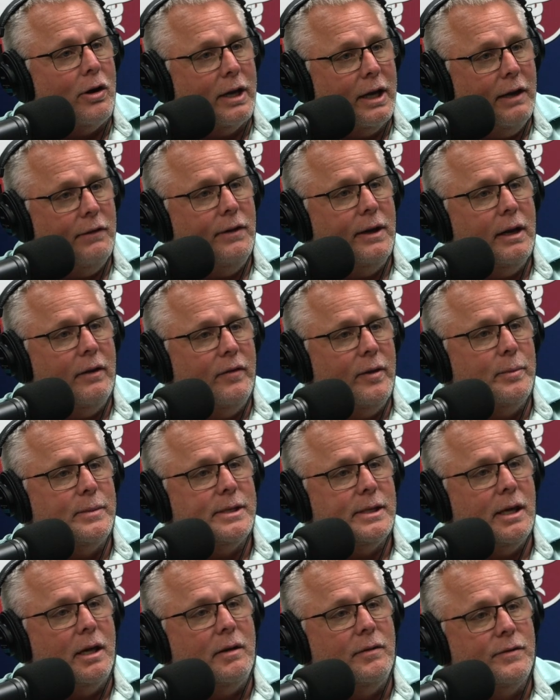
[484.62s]
giving of
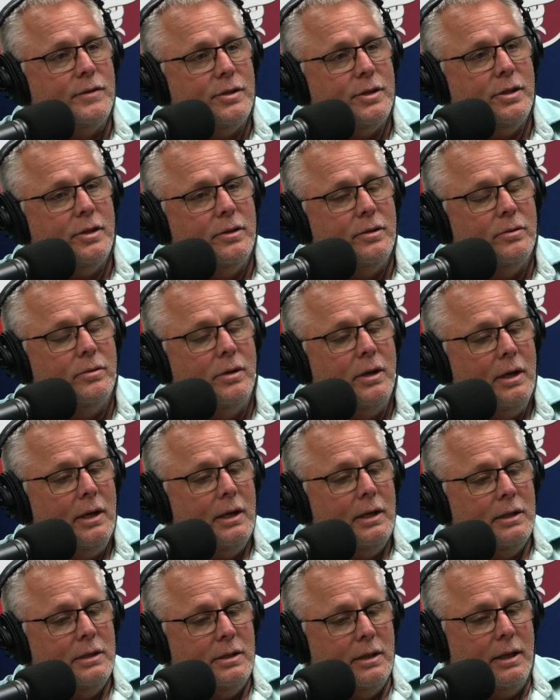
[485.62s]
themselves to
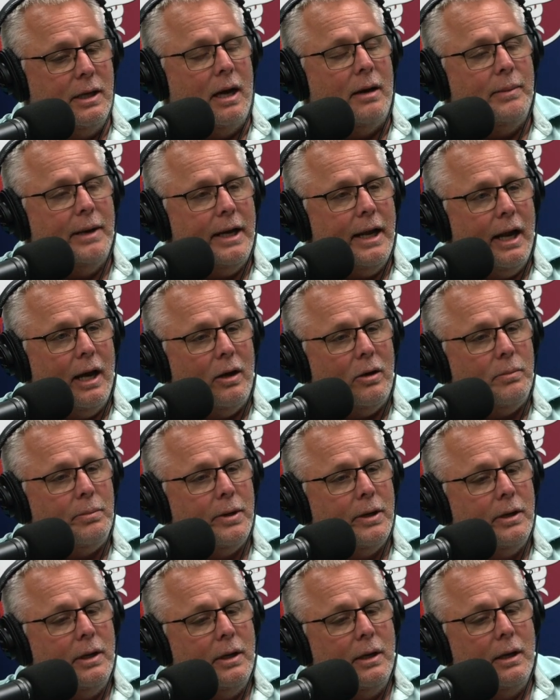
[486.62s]
to come and
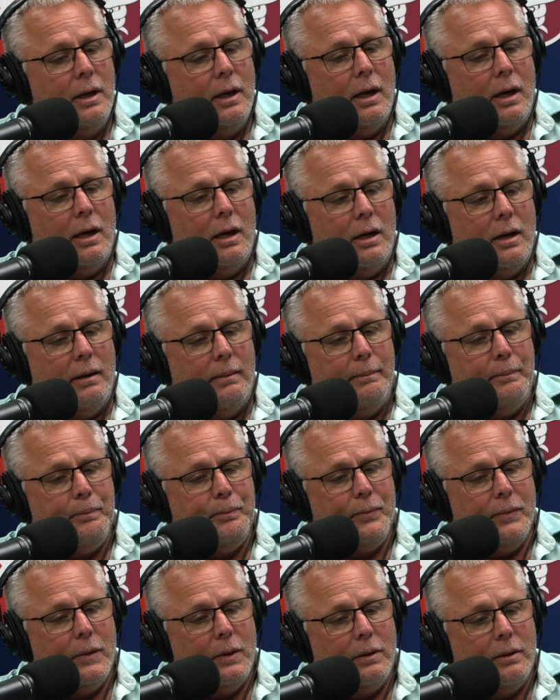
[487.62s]
help.
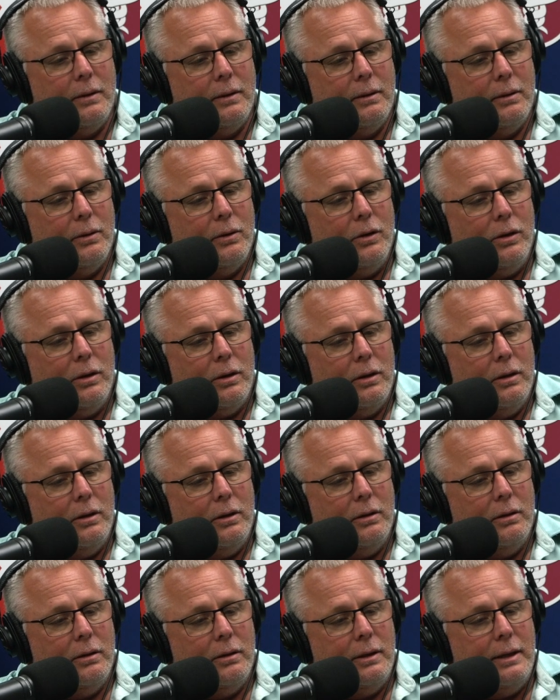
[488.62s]
Um,
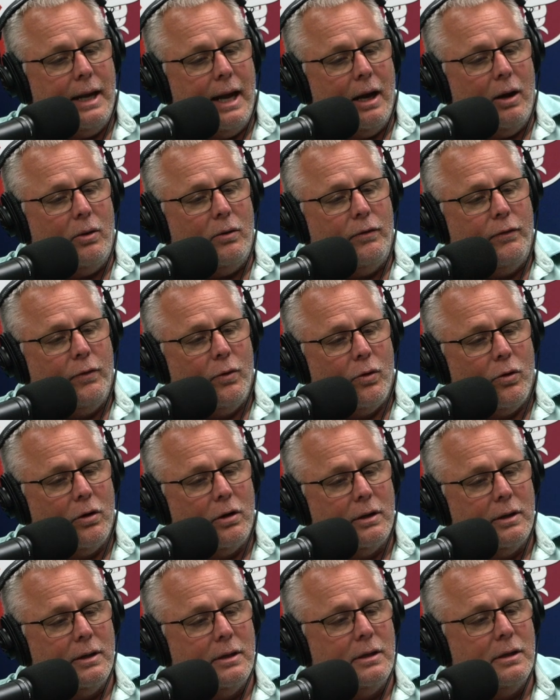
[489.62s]
now,
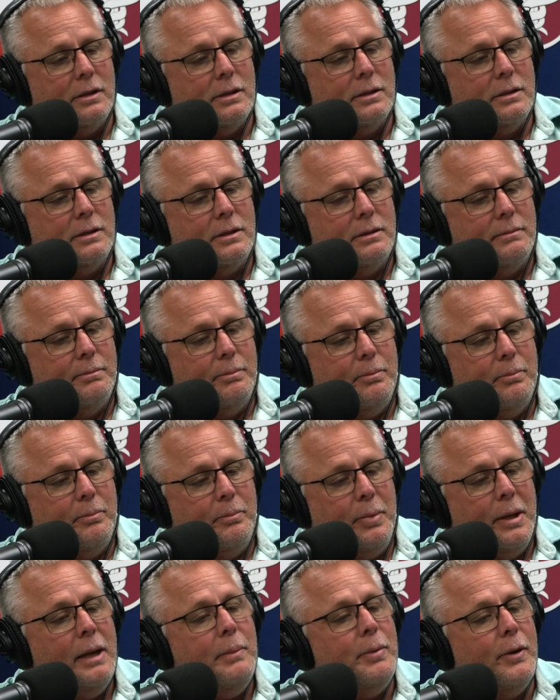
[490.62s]
for the
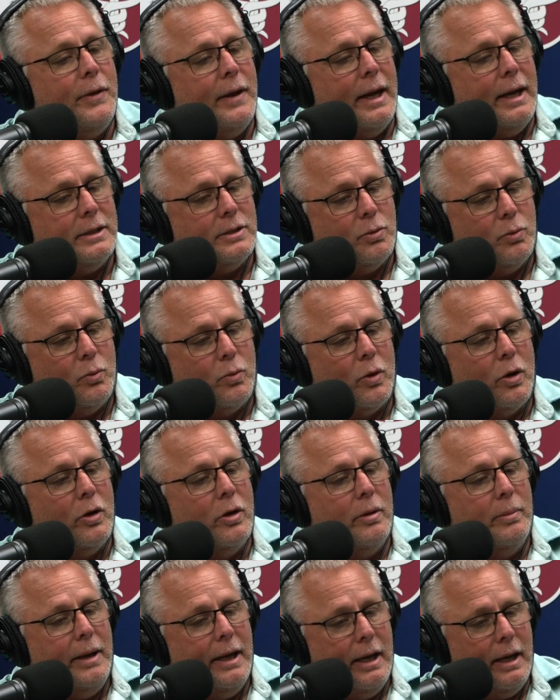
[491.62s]
people that we're
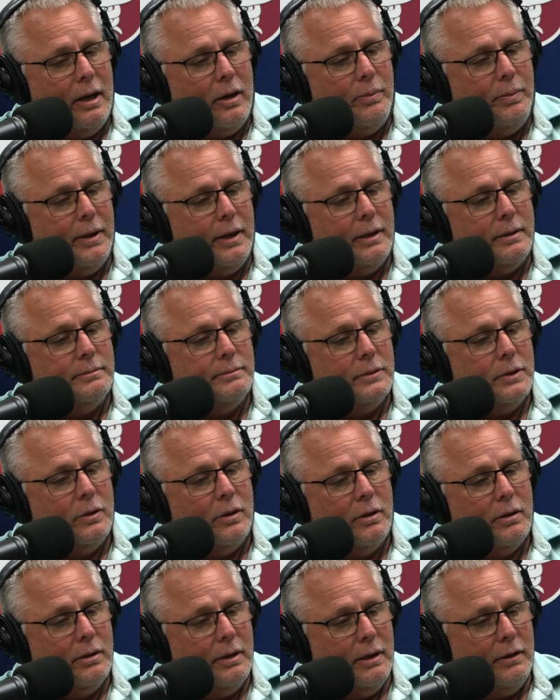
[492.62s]
going to be helping
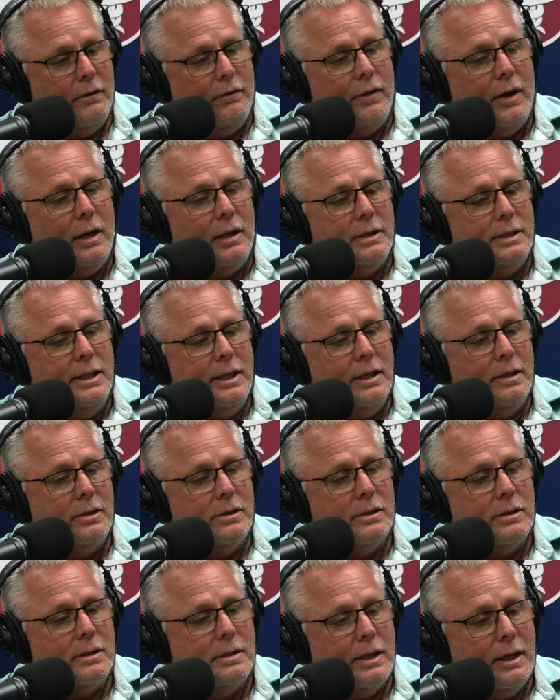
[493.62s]
or the
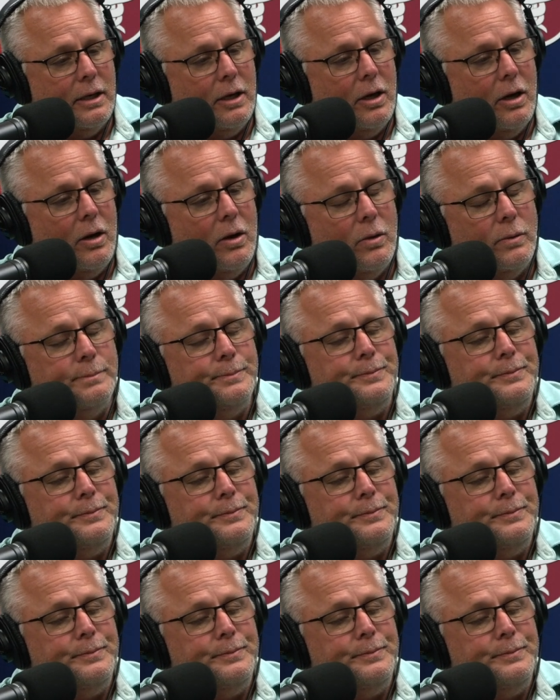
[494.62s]
volunteers that go,